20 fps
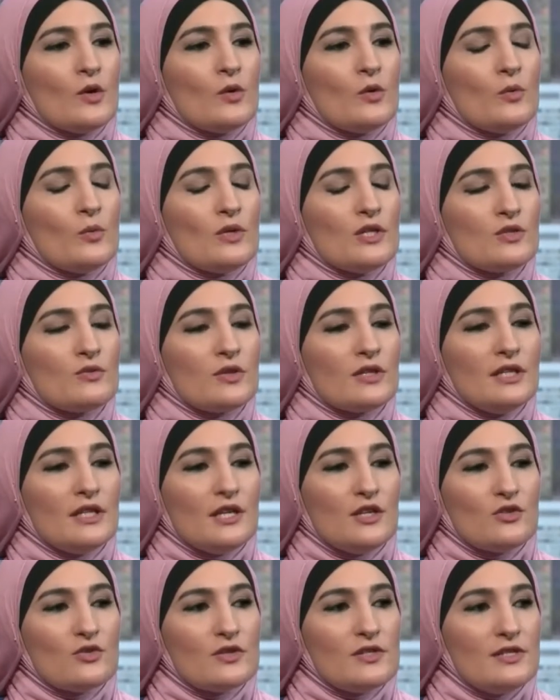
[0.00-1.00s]
What's really
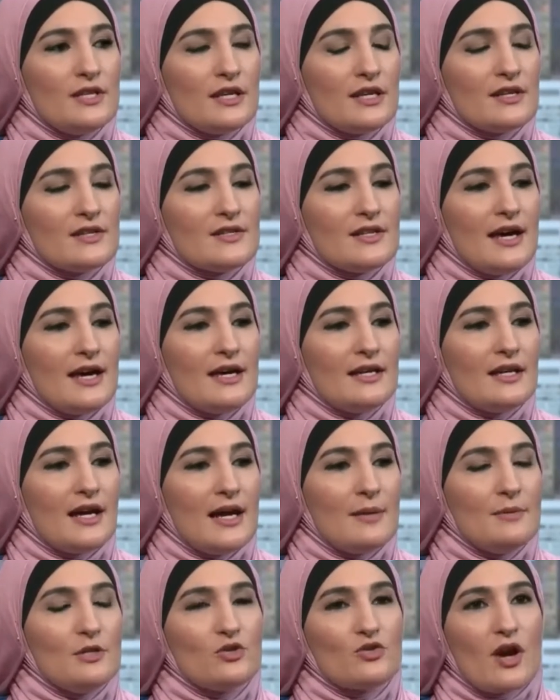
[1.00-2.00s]
interesting is that
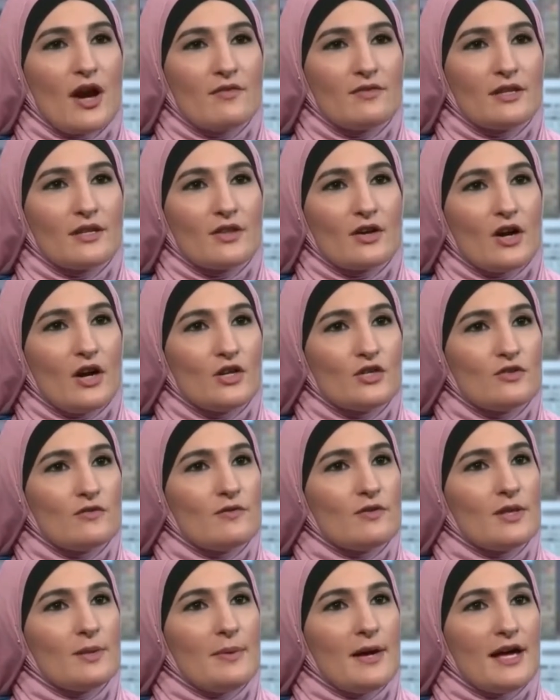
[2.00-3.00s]
I've been traveling the country
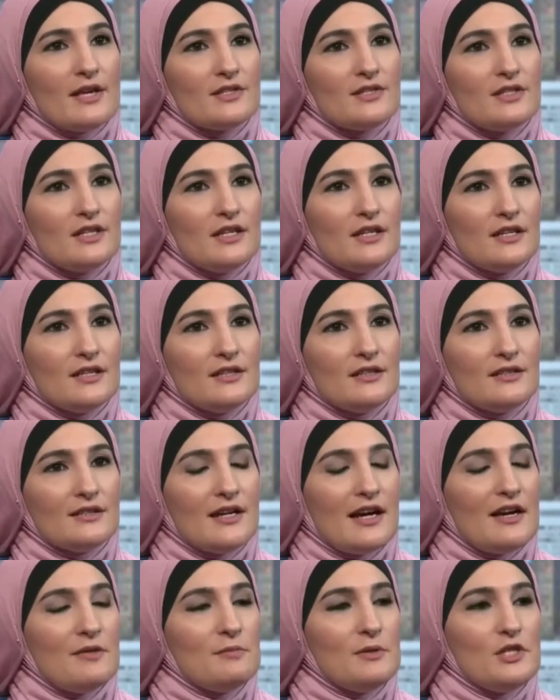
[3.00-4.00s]
for the past year.
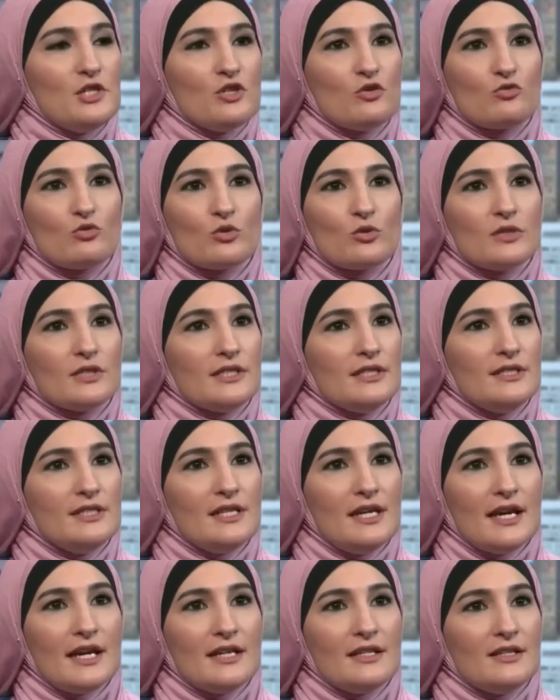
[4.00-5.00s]
I've been to rural
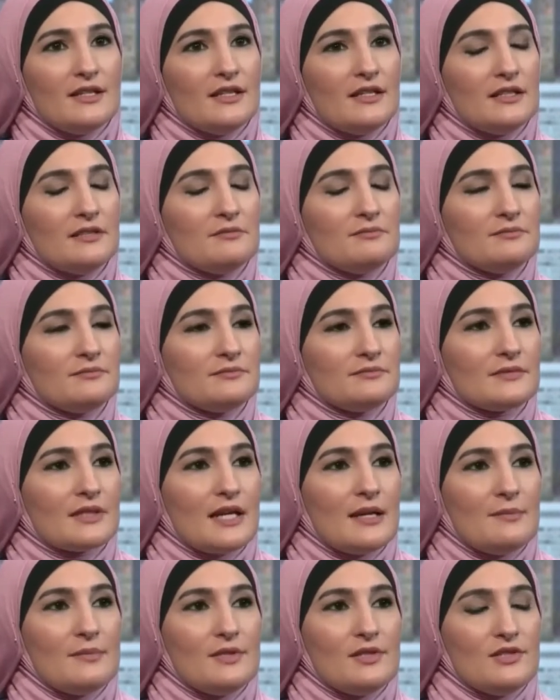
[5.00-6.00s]
Indiana.
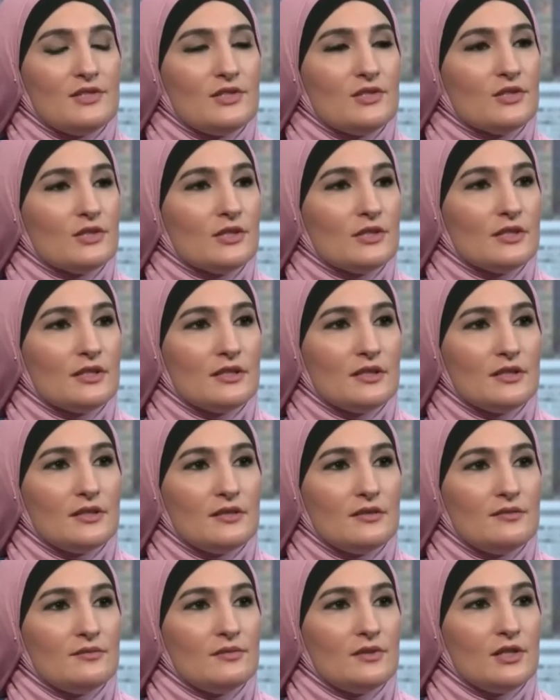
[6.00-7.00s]
I've been to,
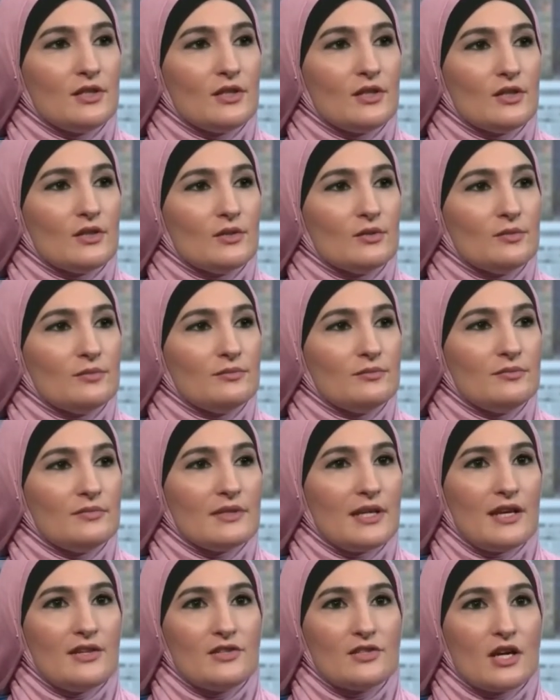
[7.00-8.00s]

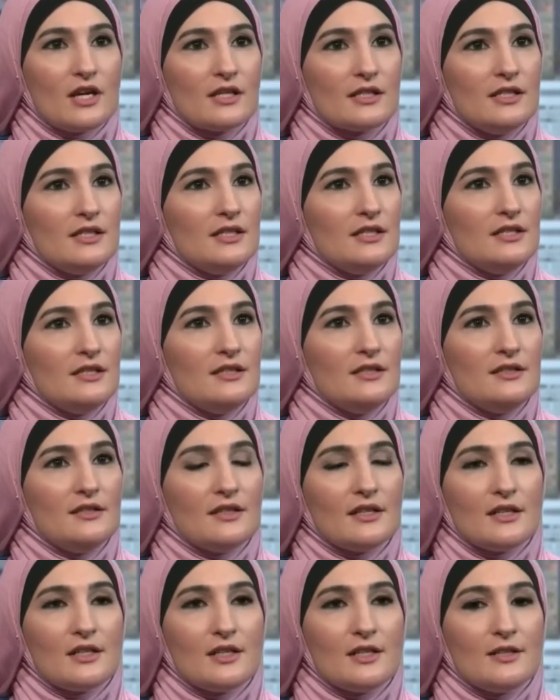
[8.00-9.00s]
Kentucky,
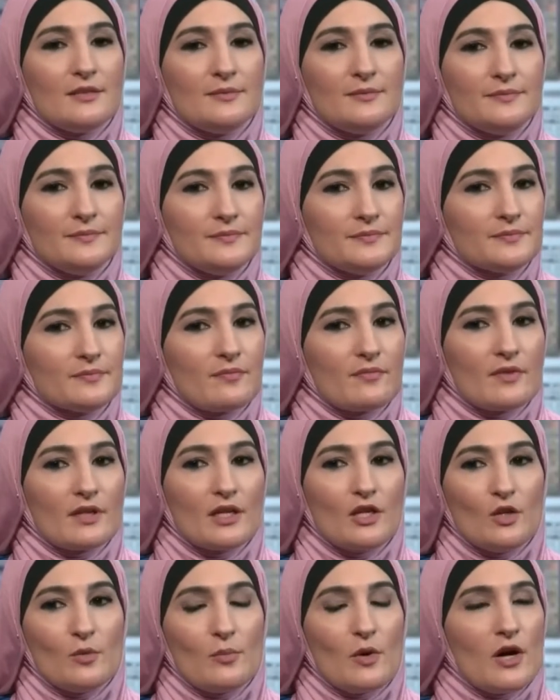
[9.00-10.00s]

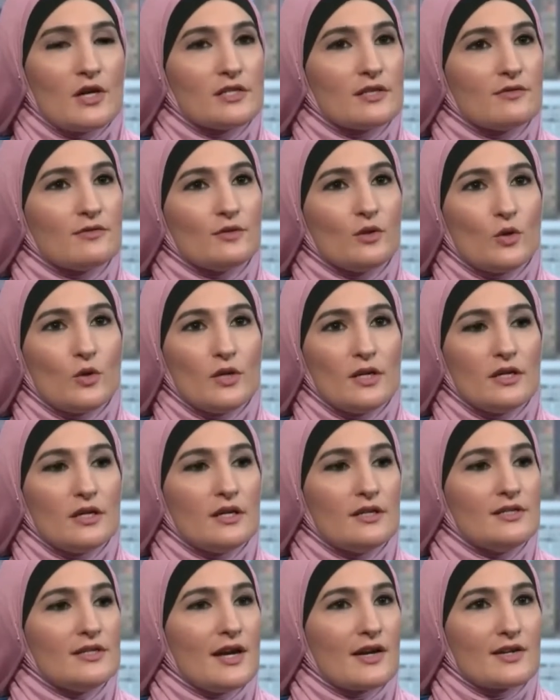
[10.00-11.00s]
parts of
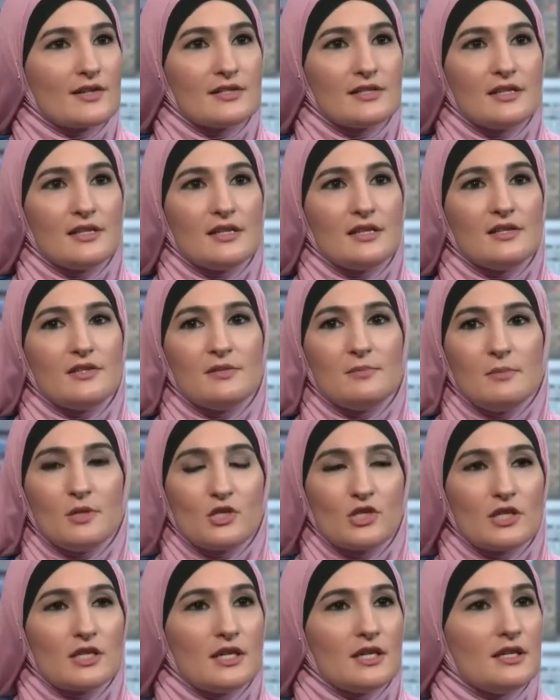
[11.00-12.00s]
Florida, Texas,
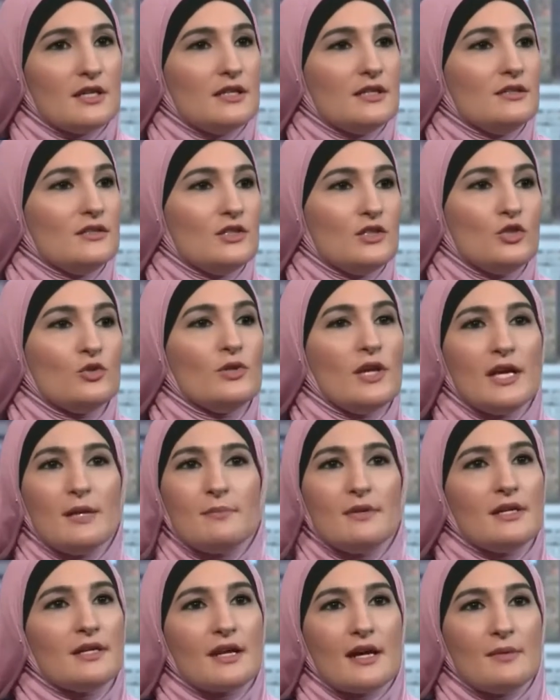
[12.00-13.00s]
Michigan, you name
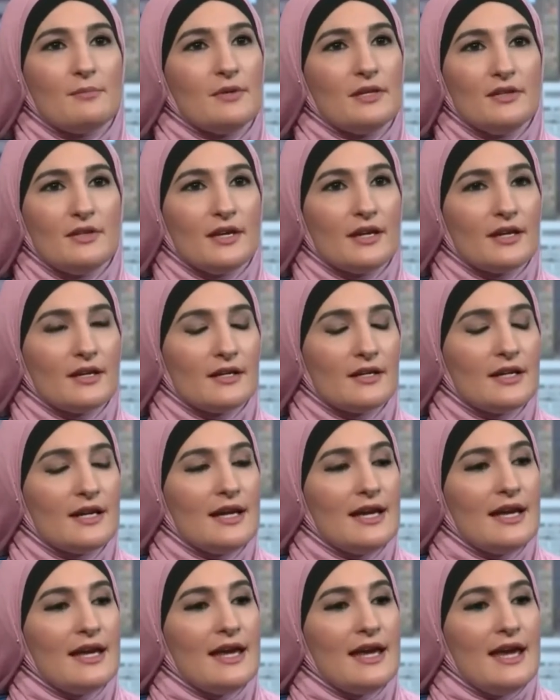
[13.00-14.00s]
it, I've been there.
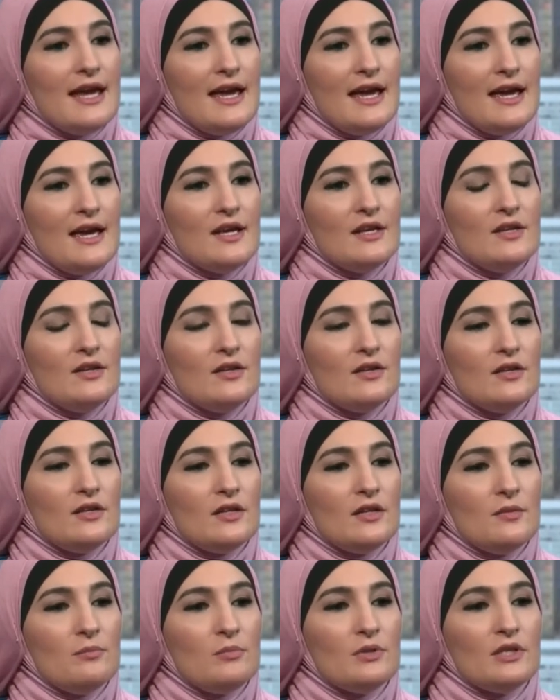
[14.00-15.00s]
And
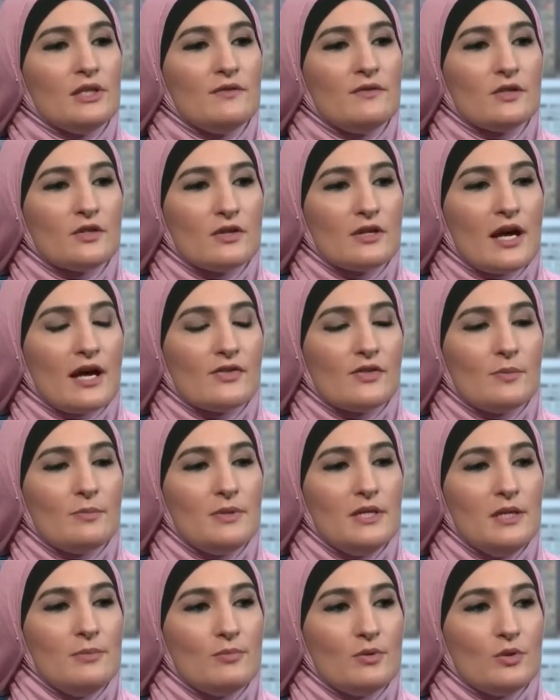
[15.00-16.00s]
believe it or not, the
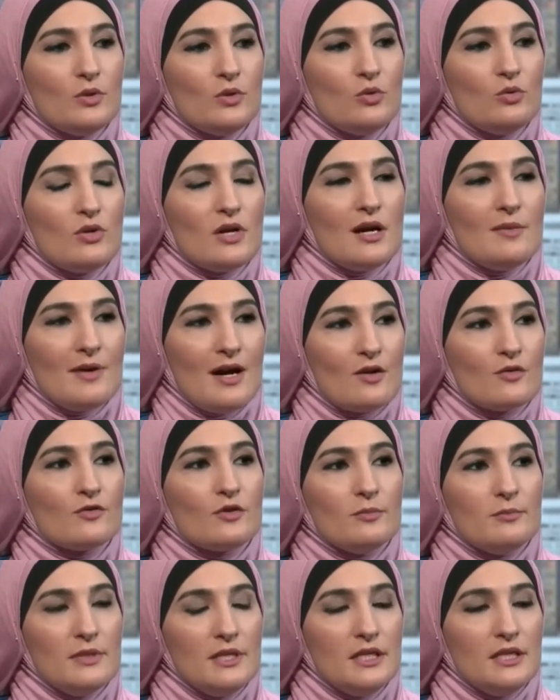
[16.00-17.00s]
people who come out for
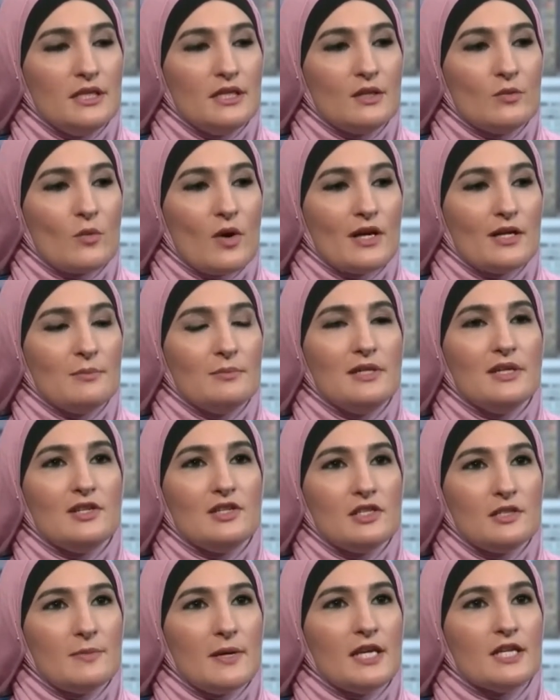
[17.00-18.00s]
me and want to be in
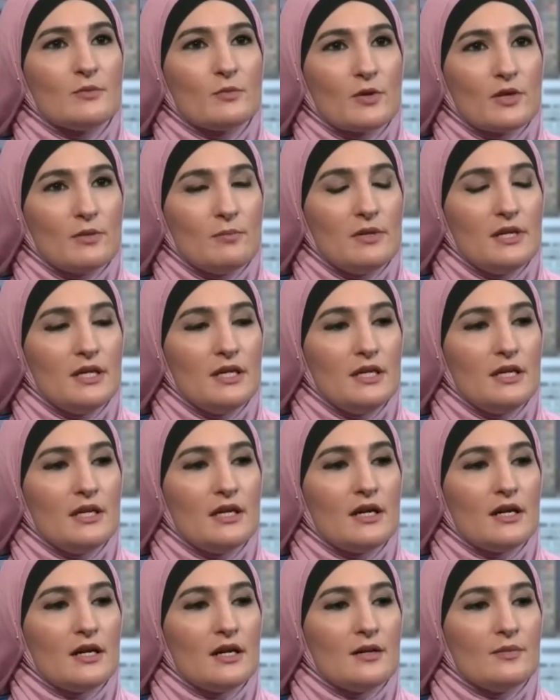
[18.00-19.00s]
space with me,
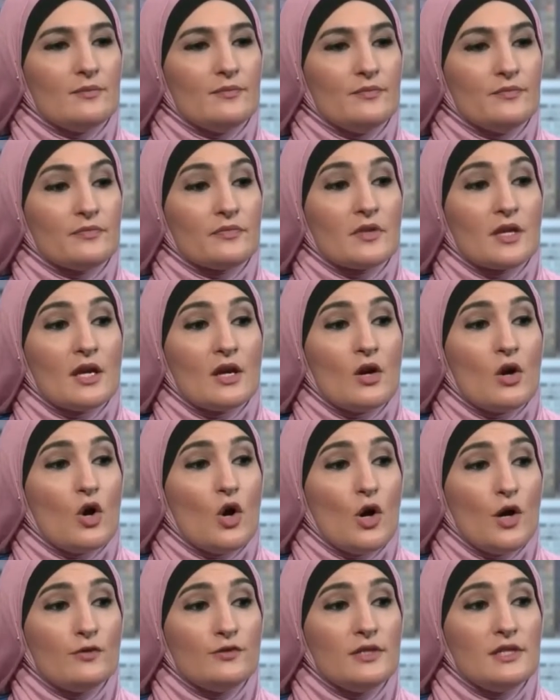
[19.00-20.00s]

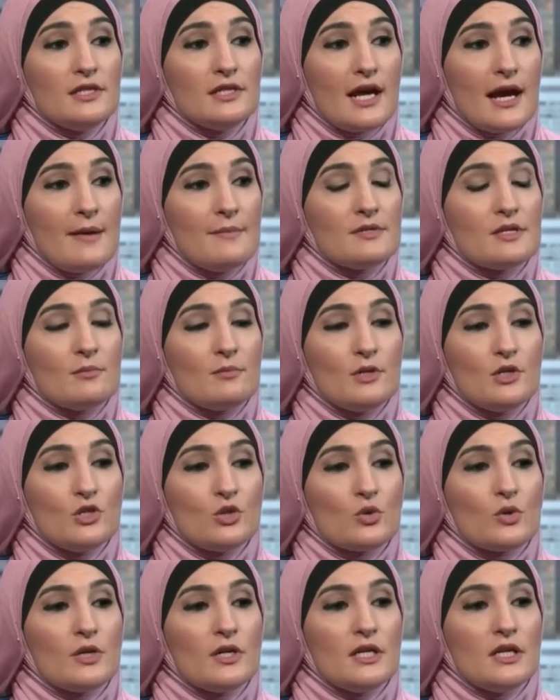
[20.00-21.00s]
oftentimes are
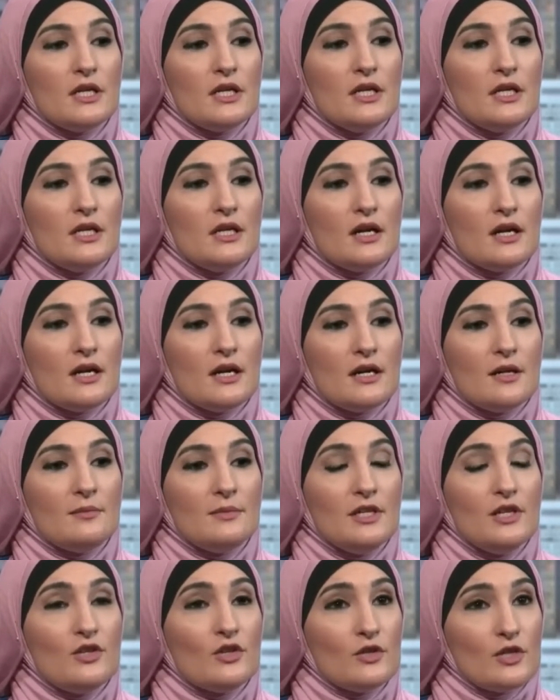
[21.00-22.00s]
majority
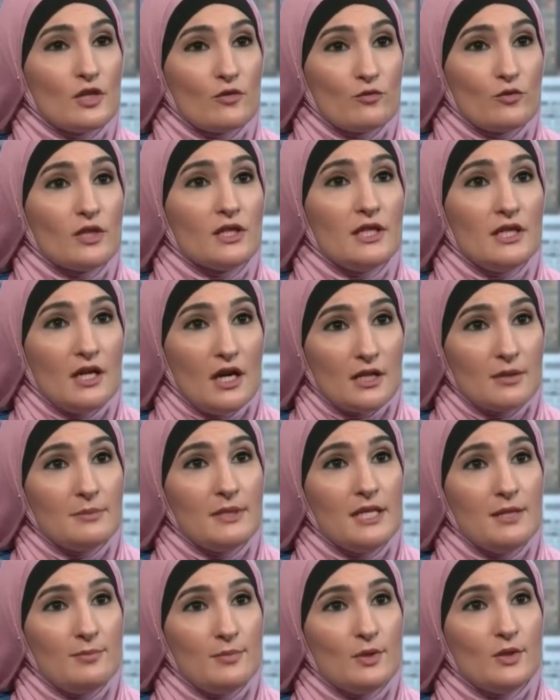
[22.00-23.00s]
either really young
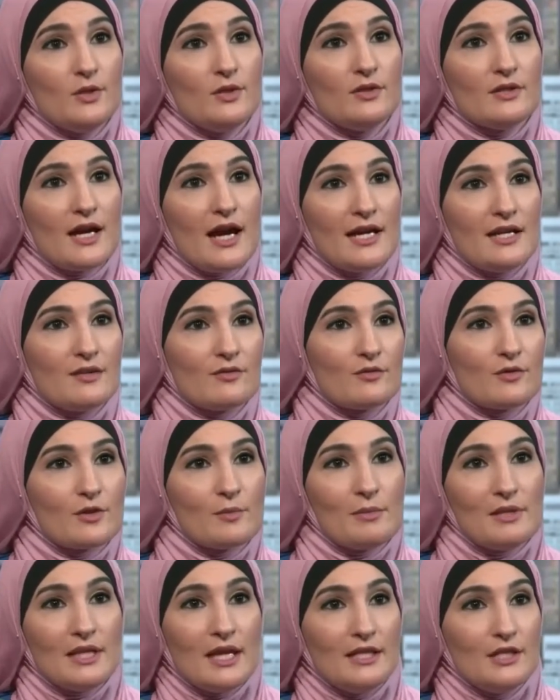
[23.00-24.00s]
people, kind of
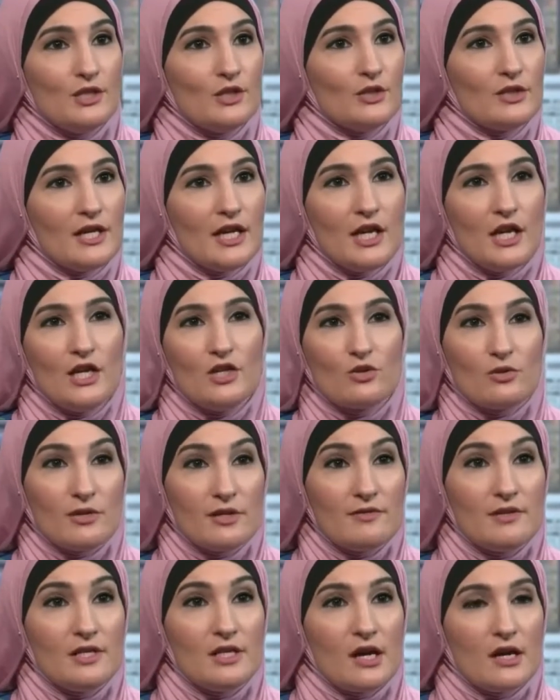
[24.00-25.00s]
millennial age or
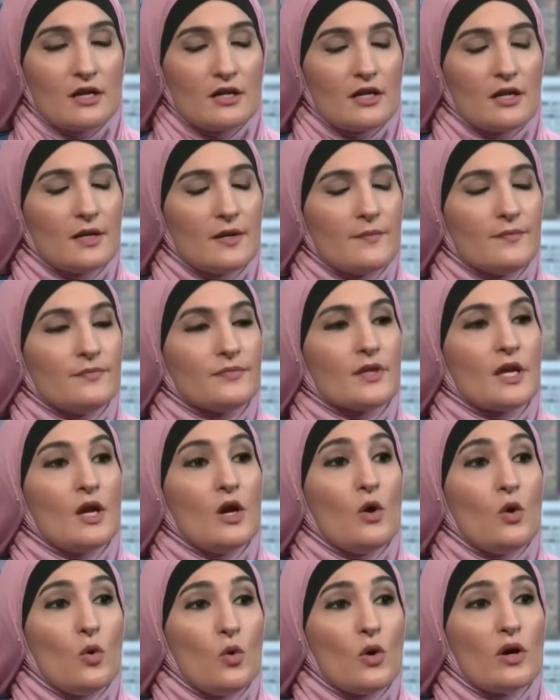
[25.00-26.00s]
even younger,
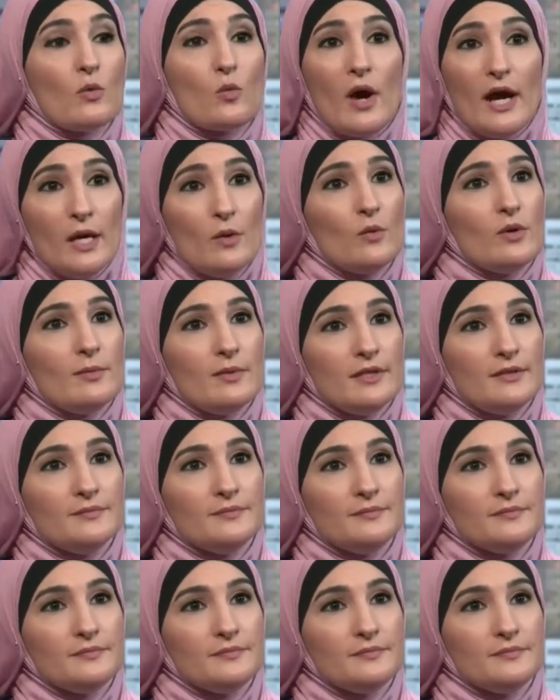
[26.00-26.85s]
or white women.